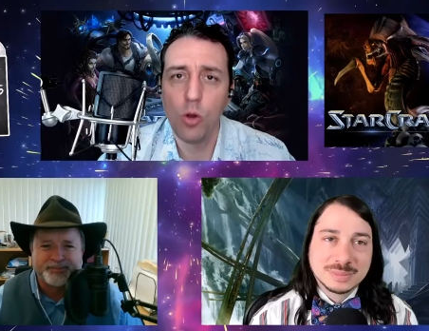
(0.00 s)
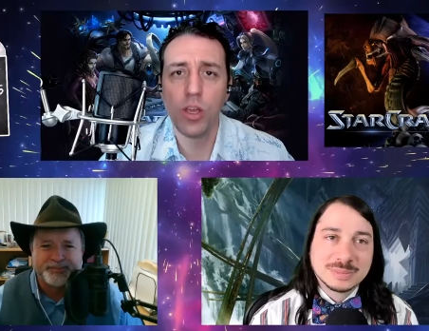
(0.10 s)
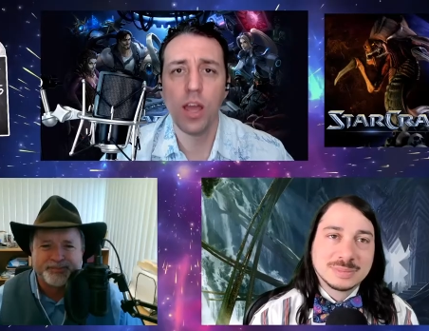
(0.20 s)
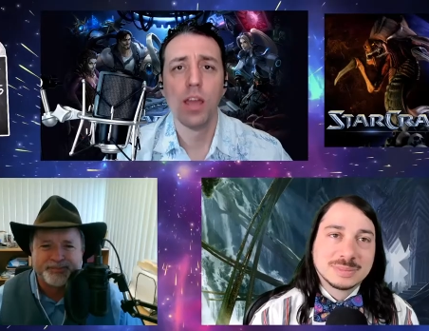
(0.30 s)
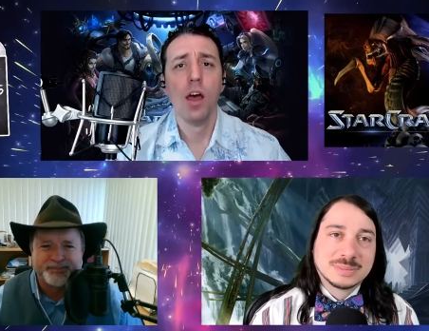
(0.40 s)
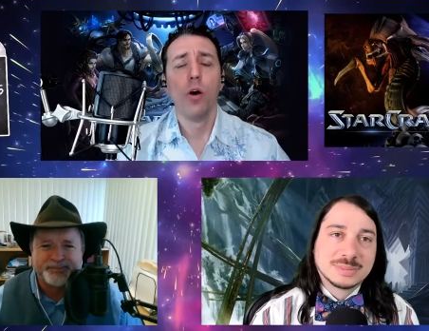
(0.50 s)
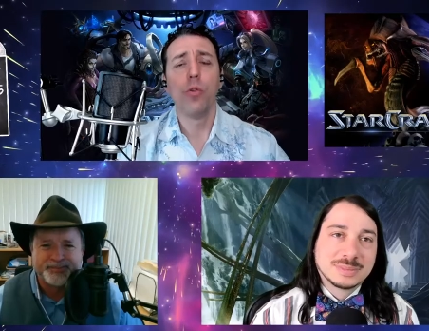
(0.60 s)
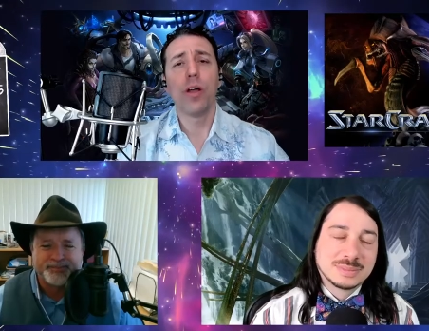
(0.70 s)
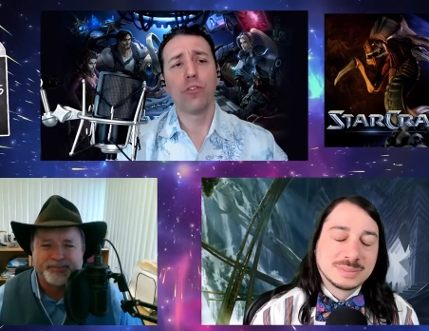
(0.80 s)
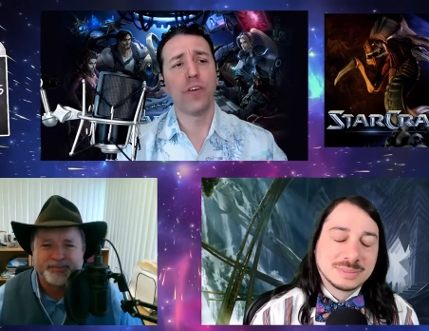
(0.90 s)
Speaker 1: Okay, well,
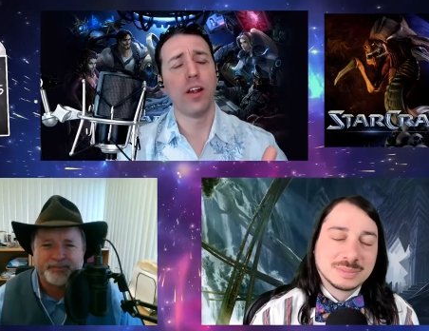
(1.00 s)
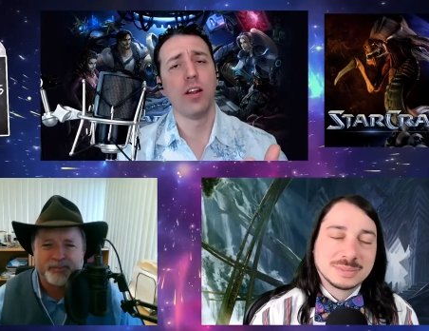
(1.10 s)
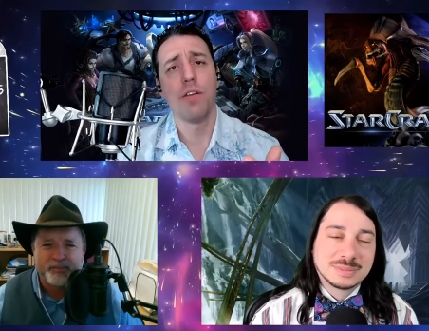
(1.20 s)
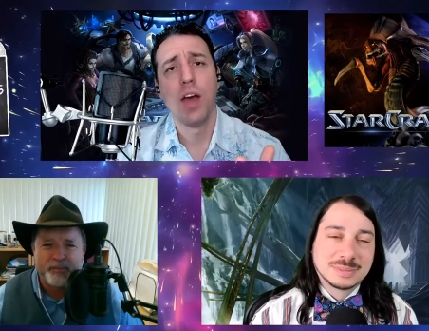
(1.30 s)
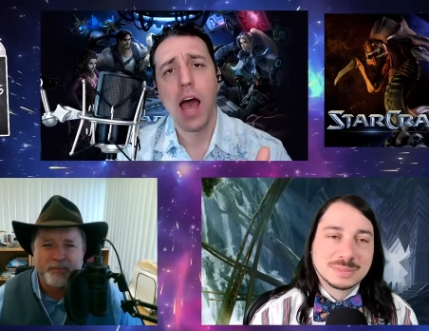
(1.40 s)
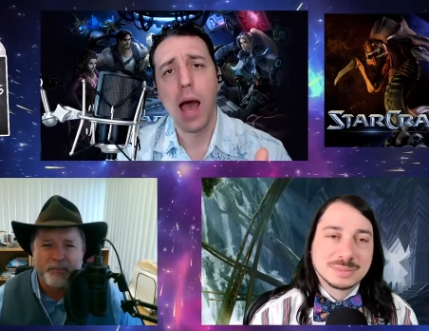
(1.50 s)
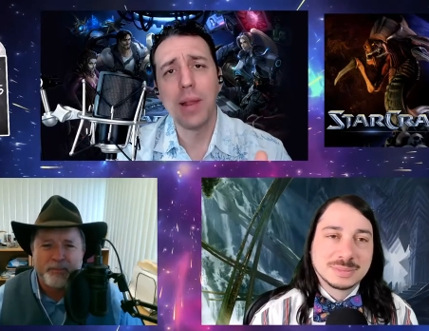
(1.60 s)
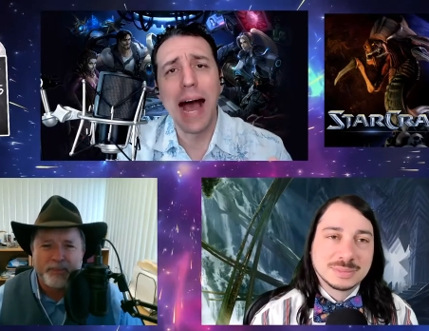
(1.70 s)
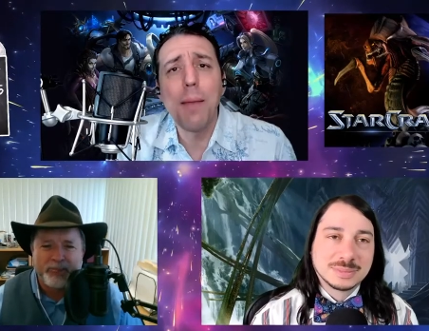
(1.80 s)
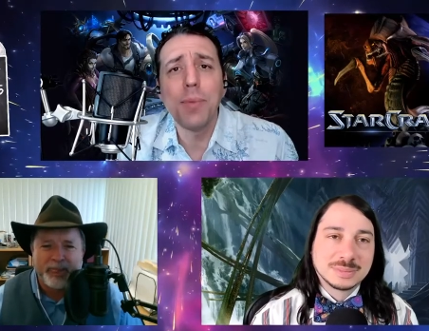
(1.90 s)
that's fair enough. I
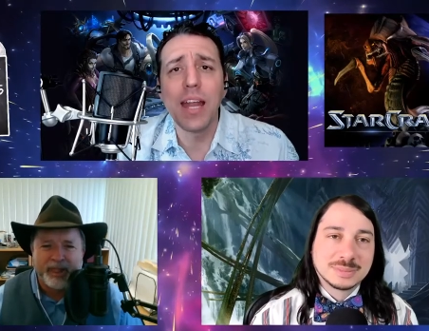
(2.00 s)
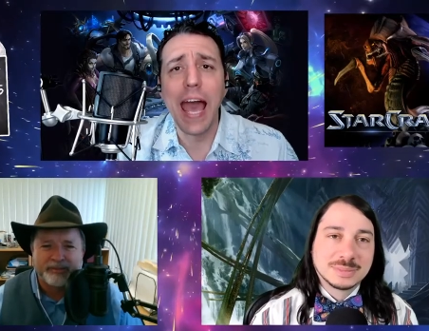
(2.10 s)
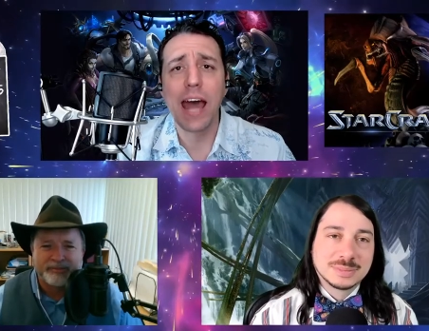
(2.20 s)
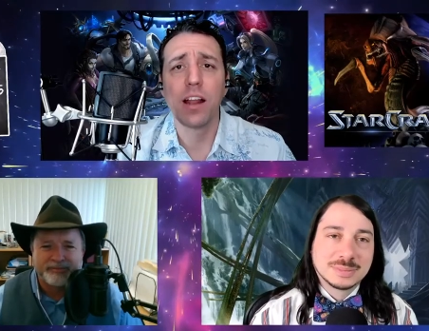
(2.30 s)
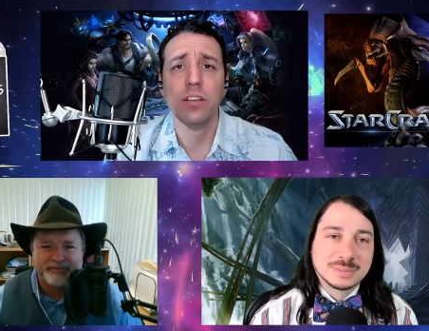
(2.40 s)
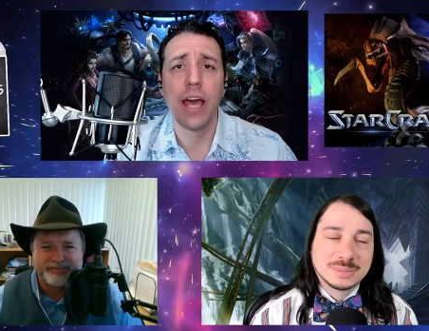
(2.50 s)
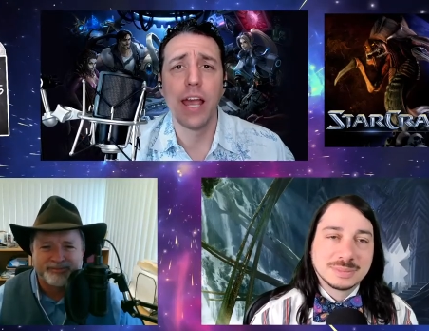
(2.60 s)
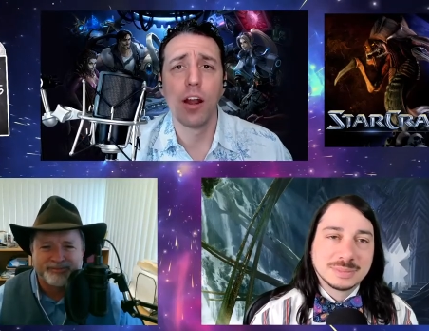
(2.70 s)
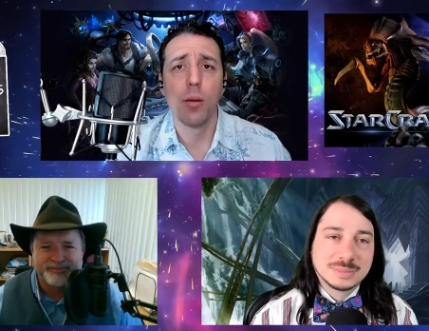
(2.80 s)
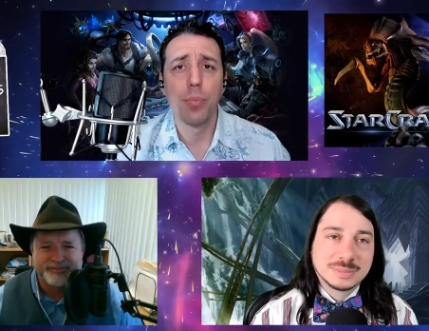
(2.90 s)
mean, I'm gonna add a
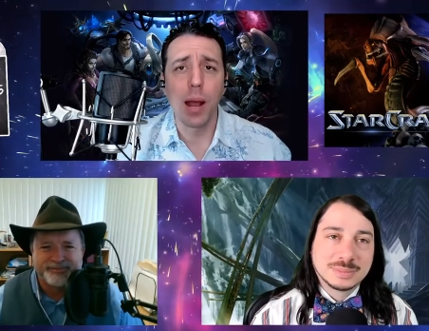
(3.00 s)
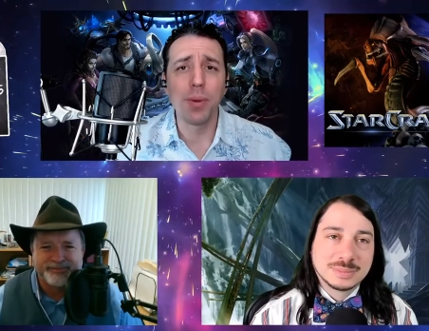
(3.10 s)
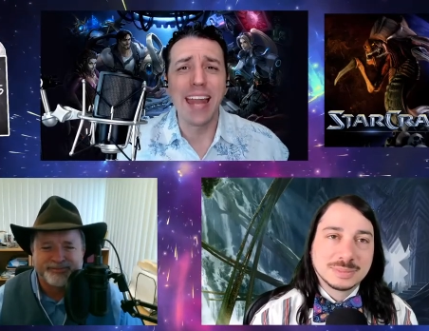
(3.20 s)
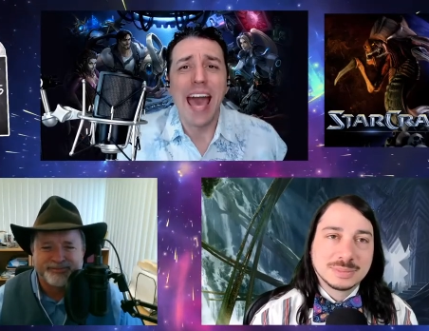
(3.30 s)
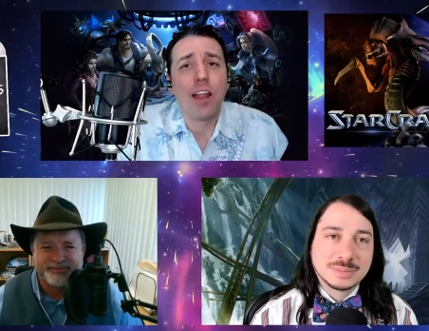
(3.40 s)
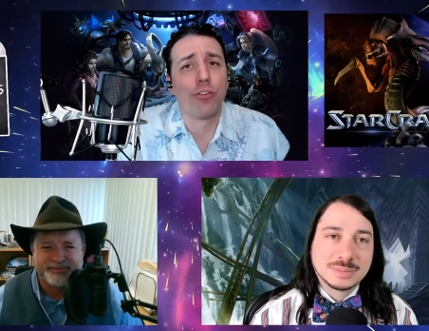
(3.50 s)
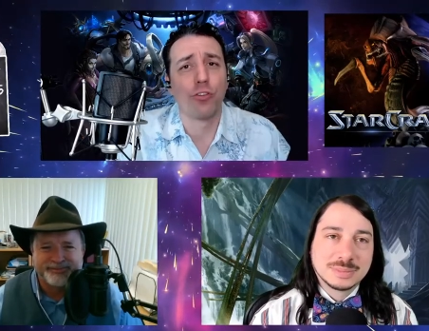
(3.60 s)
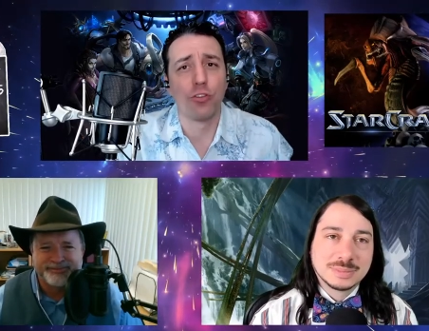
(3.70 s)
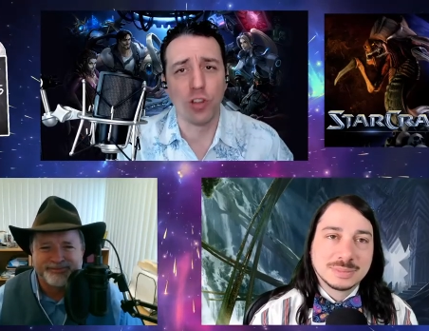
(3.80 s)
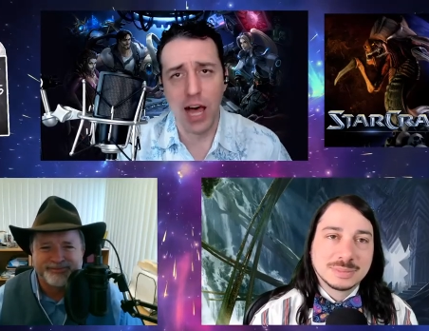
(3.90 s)
layer, but I'm gonna add a
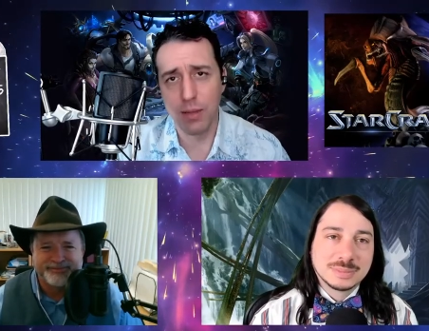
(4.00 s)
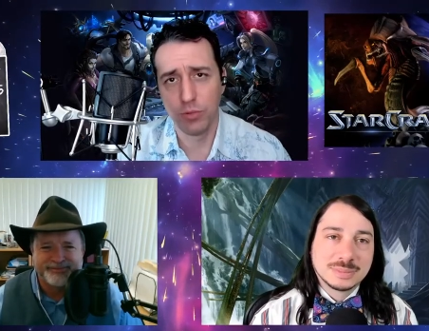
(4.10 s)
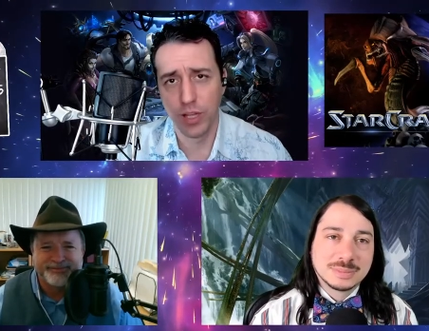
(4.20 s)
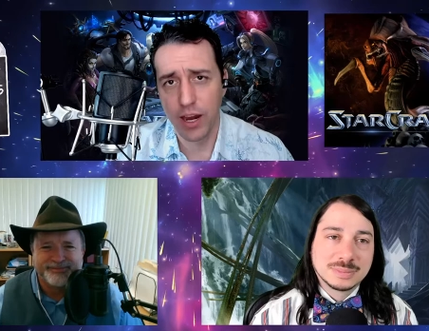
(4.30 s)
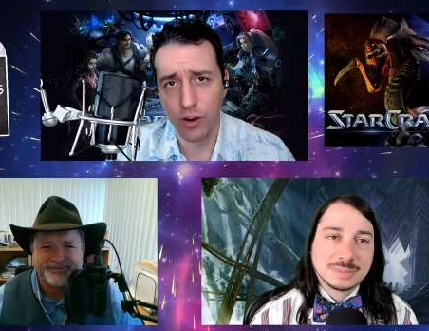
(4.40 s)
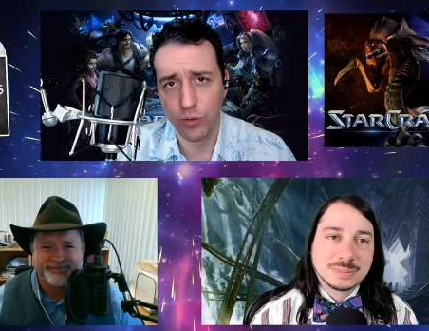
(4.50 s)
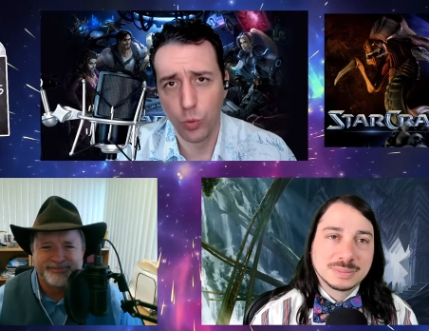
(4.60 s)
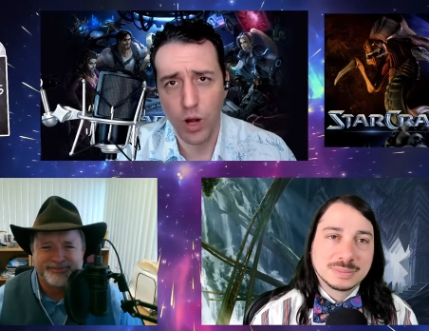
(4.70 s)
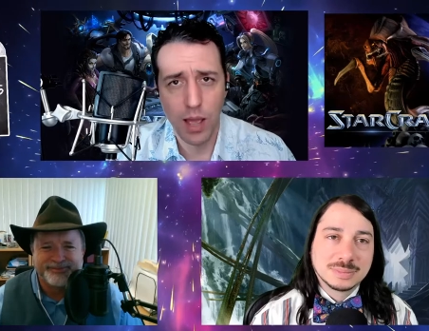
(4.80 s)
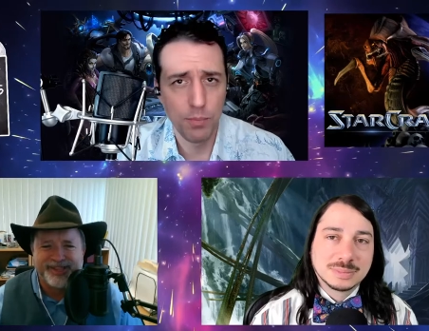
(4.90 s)
slime layer to
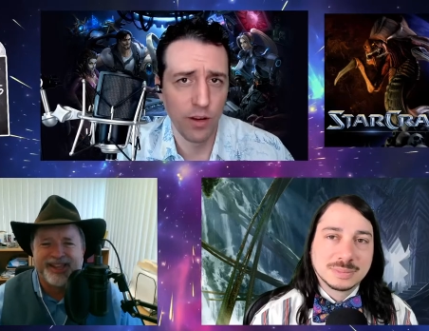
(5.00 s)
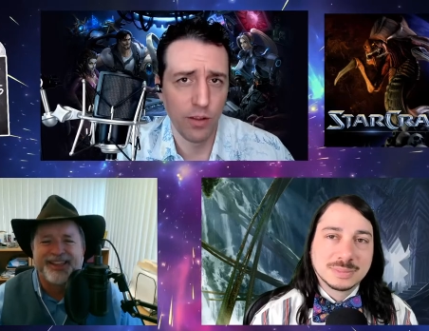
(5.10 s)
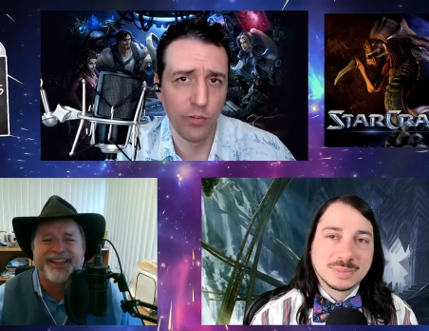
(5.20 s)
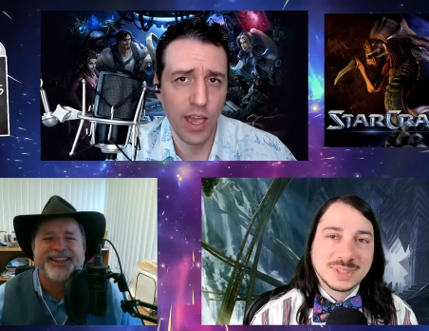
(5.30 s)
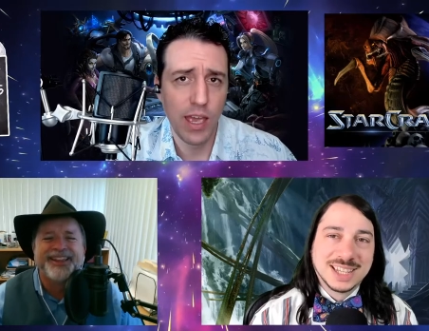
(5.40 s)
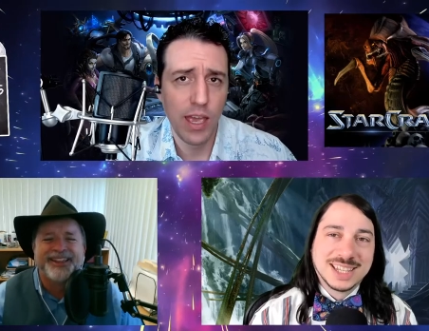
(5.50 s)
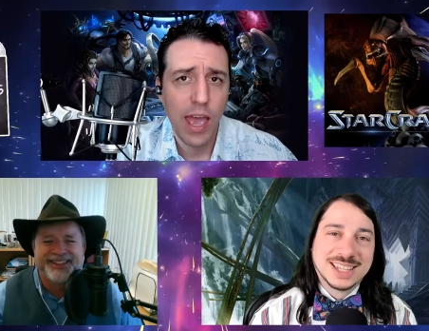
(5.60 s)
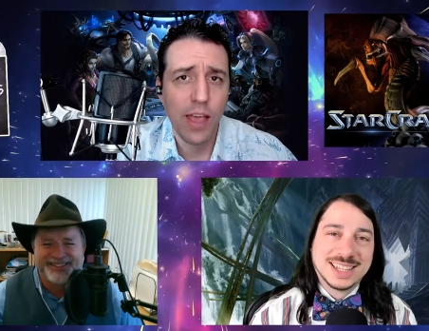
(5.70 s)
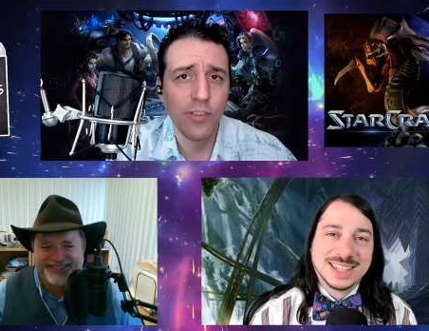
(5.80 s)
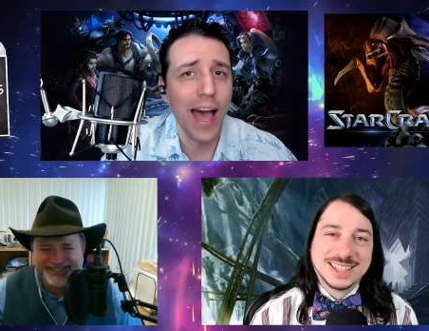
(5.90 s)
what I'm gonna say. is